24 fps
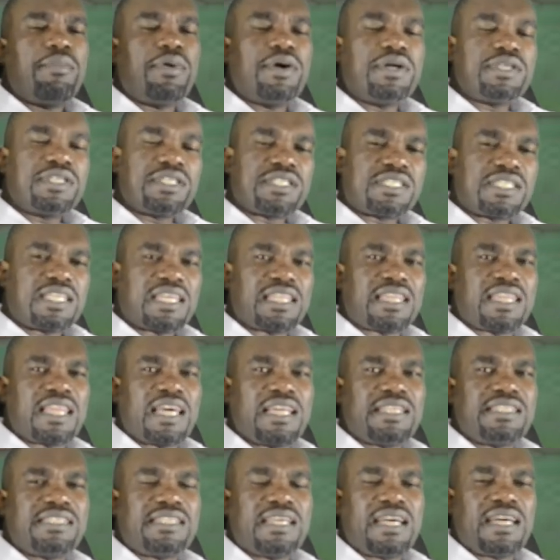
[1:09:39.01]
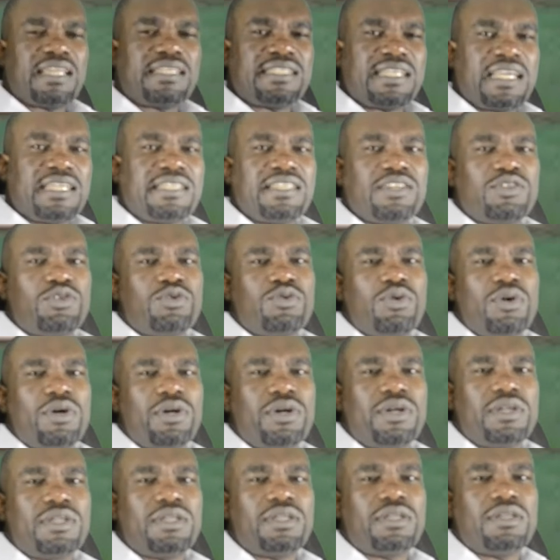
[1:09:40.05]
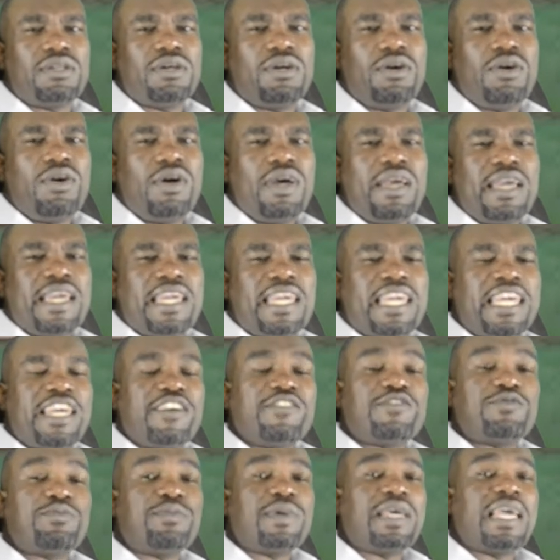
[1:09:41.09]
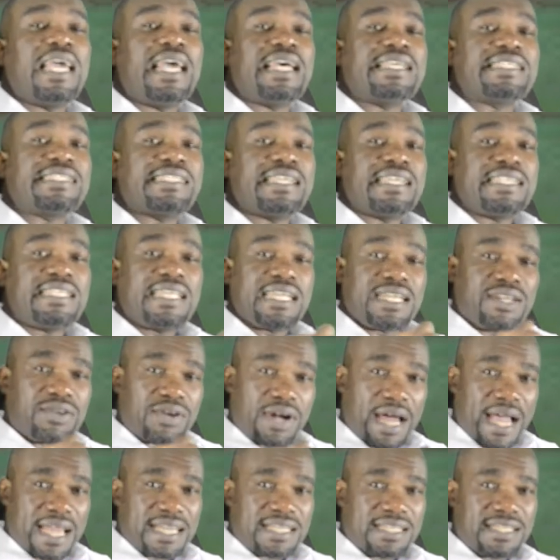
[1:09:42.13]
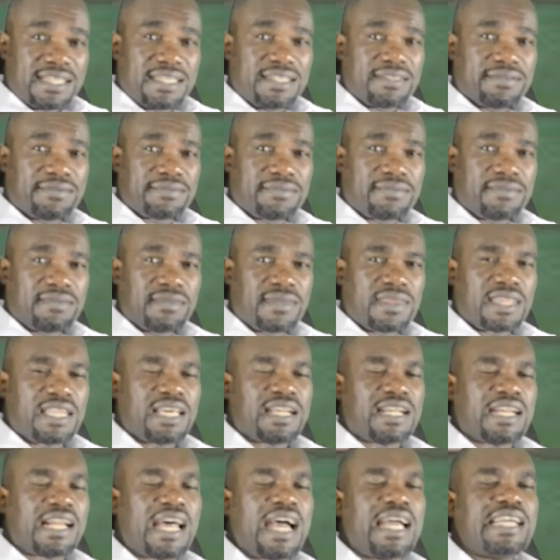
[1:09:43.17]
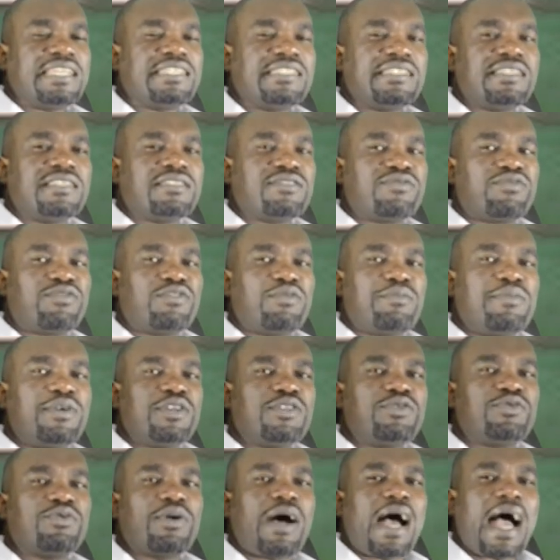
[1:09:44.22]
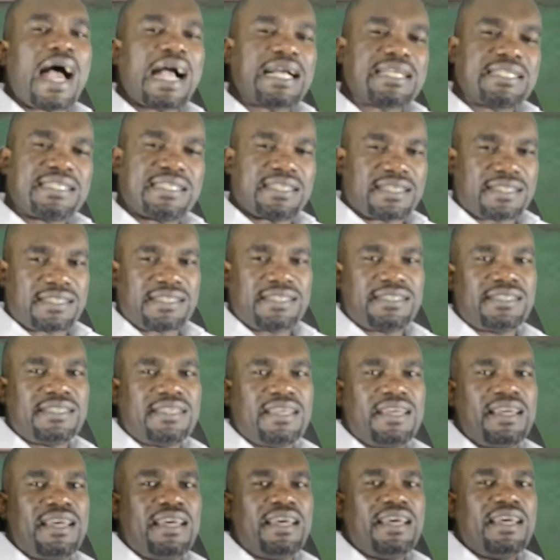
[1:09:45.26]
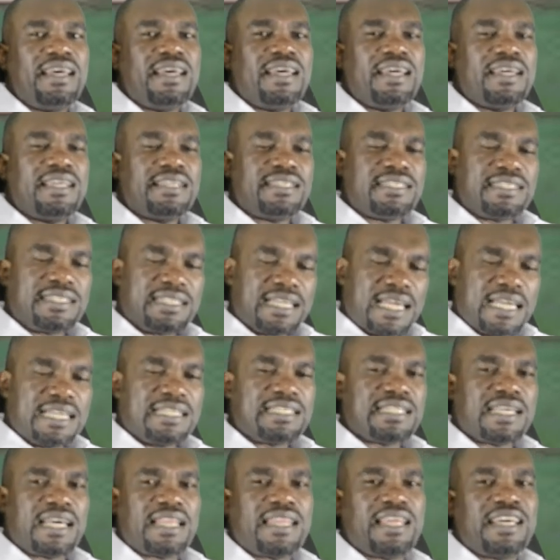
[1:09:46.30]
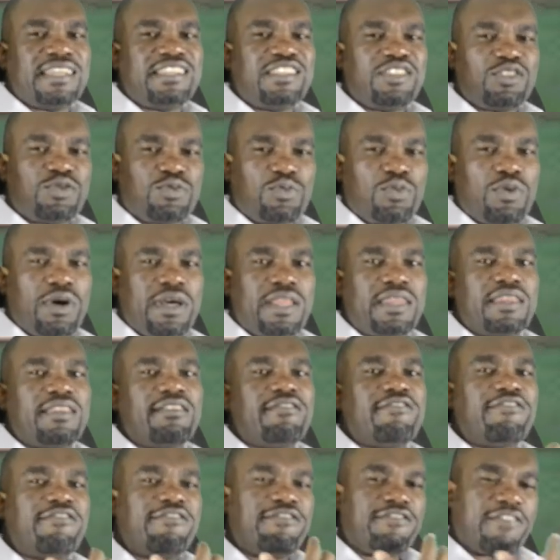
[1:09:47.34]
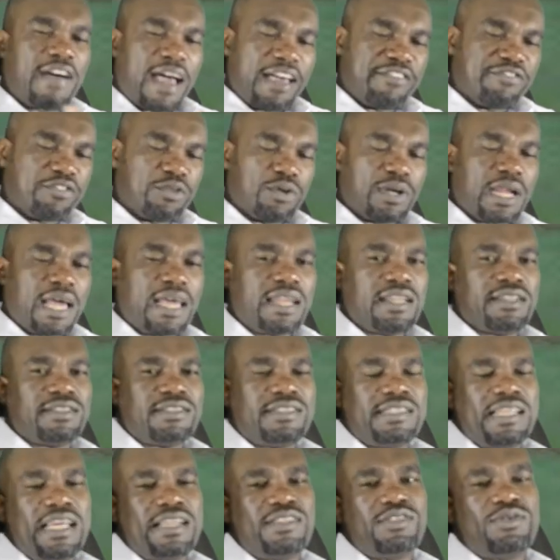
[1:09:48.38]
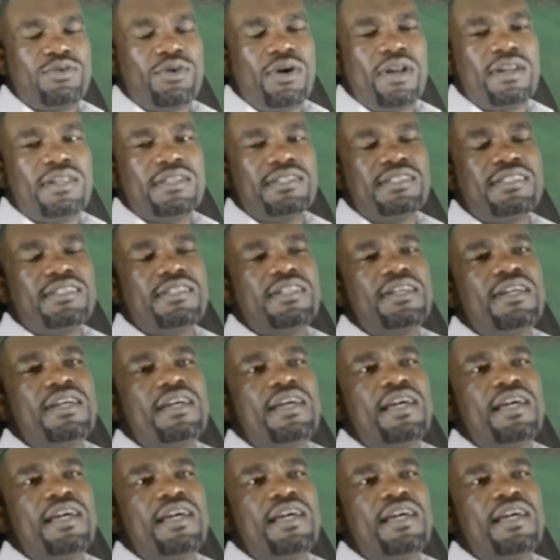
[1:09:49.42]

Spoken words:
Purchasing that data token gives me a certain right. The right is for me to access data that is worth $5.